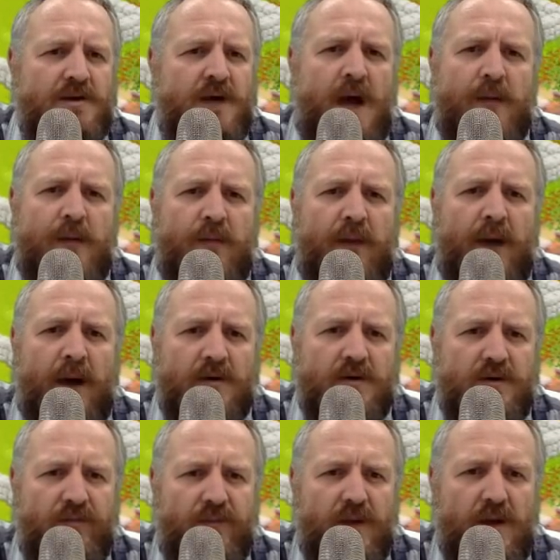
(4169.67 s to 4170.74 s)
Time him
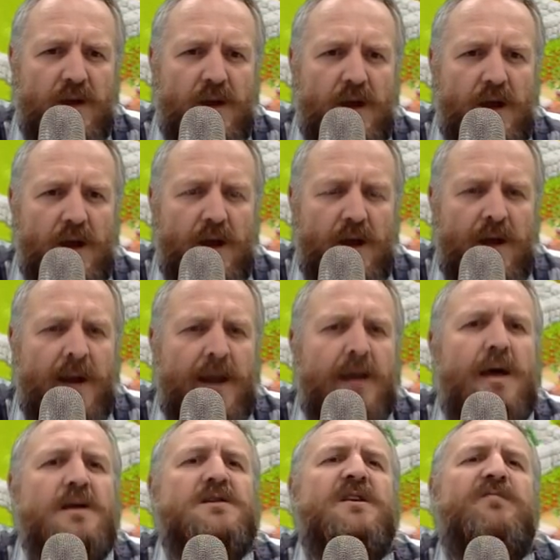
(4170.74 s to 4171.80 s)
out. In that
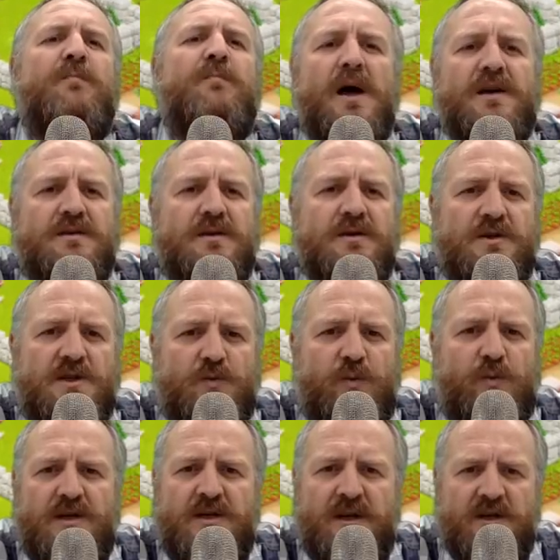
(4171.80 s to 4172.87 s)
case, if Masters
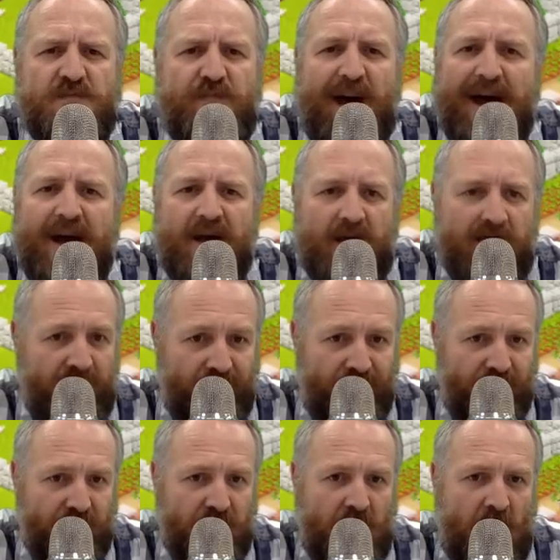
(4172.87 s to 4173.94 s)
sweeties, ban
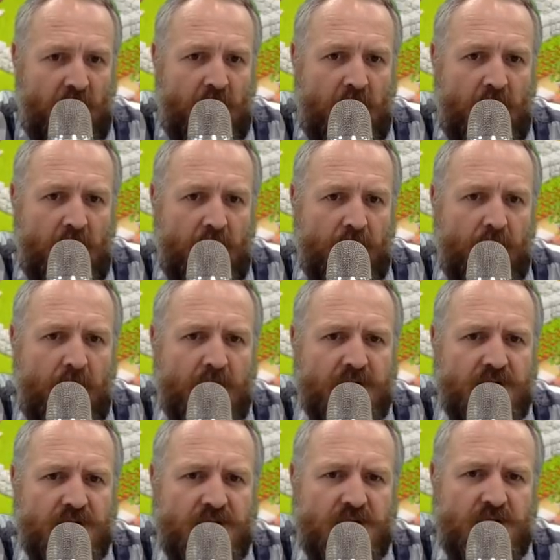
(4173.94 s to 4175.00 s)
him.
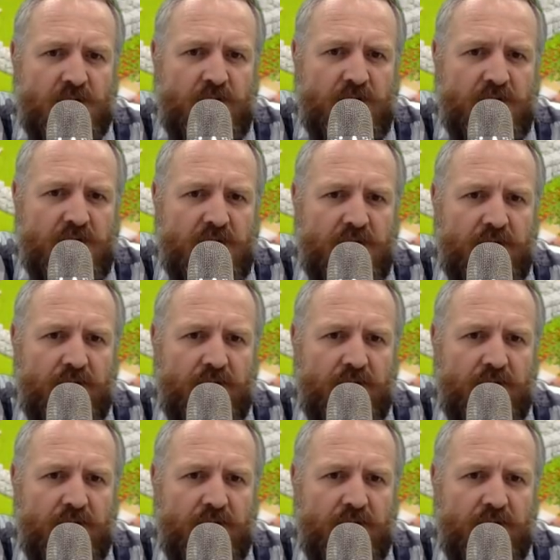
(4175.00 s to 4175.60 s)
Masters is sweetie.